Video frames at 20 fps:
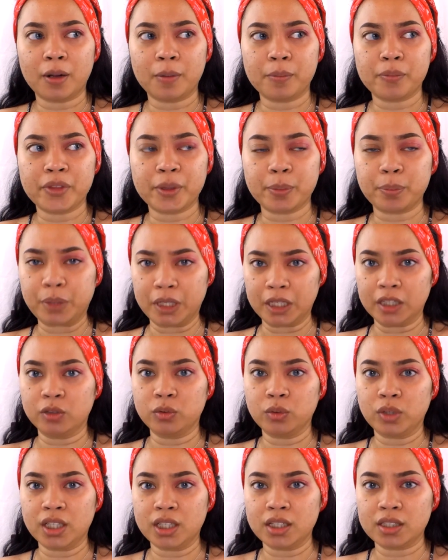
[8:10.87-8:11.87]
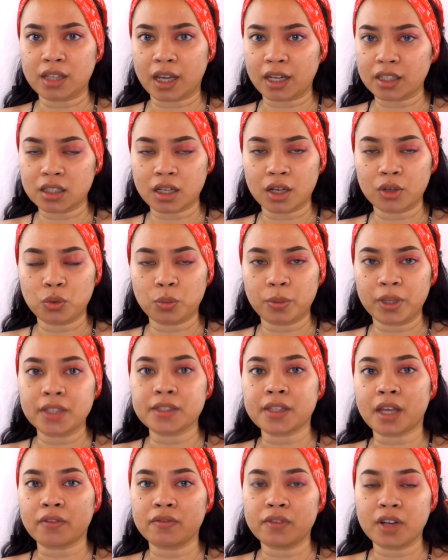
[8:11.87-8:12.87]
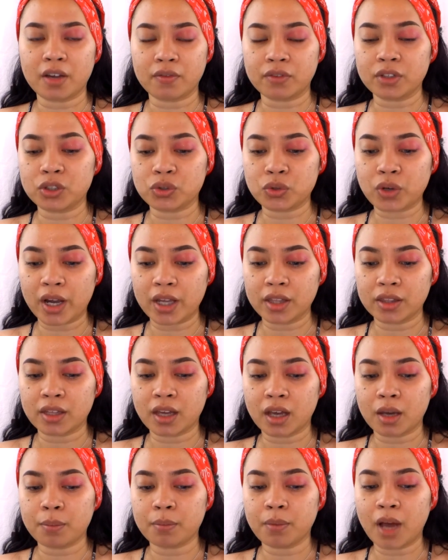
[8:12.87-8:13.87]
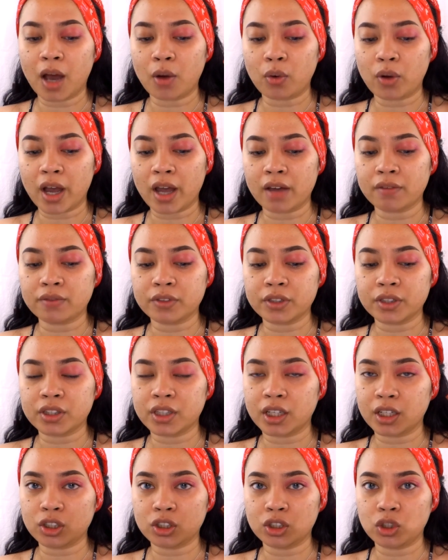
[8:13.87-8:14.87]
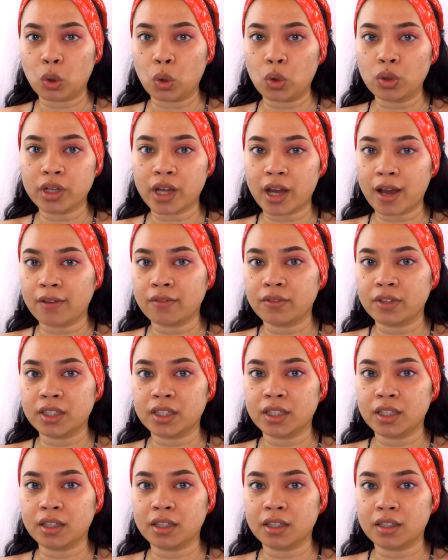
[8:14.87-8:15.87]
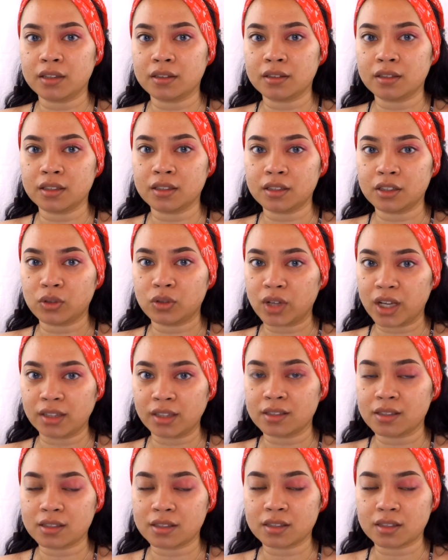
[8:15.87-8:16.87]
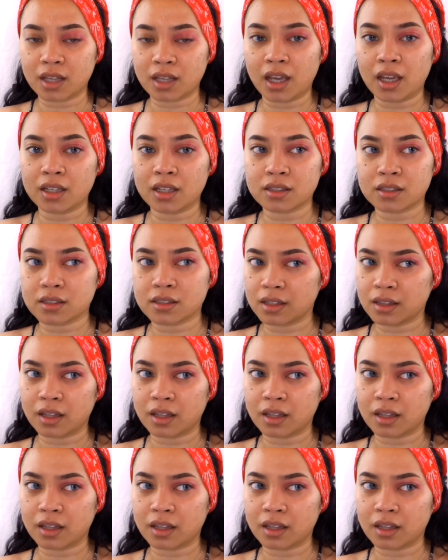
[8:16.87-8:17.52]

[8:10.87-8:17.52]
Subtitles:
the P. Louise eyeshadow base. I've never tried them. However, they don't have it in the United States.